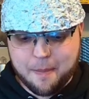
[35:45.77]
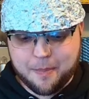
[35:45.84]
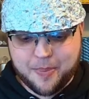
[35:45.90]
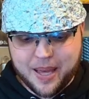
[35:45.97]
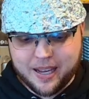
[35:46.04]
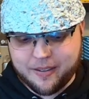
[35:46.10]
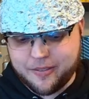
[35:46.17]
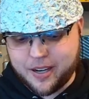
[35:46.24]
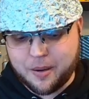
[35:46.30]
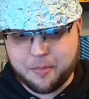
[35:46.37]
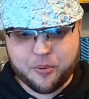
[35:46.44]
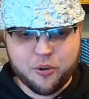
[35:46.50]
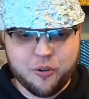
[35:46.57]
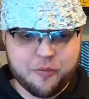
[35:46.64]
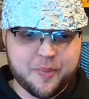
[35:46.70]
big of an
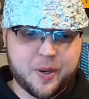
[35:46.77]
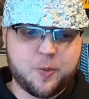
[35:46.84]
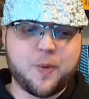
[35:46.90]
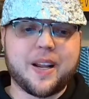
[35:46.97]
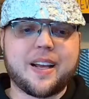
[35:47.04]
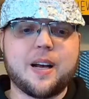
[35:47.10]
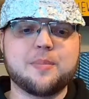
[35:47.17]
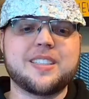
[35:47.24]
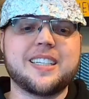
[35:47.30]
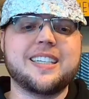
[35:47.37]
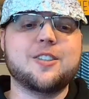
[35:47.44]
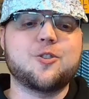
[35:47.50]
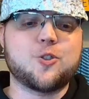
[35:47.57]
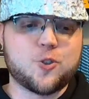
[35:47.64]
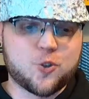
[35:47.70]
improvement when it comes to
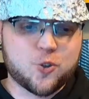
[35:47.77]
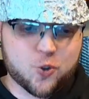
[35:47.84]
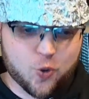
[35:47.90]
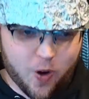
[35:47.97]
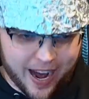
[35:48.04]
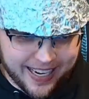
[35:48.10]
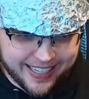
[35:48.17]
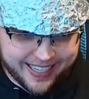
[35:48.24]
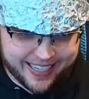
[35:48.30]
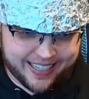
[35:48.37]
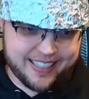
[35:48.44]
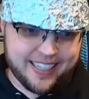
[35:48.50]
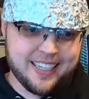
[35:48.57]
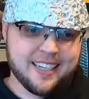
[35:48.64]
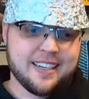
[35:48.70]
his striking.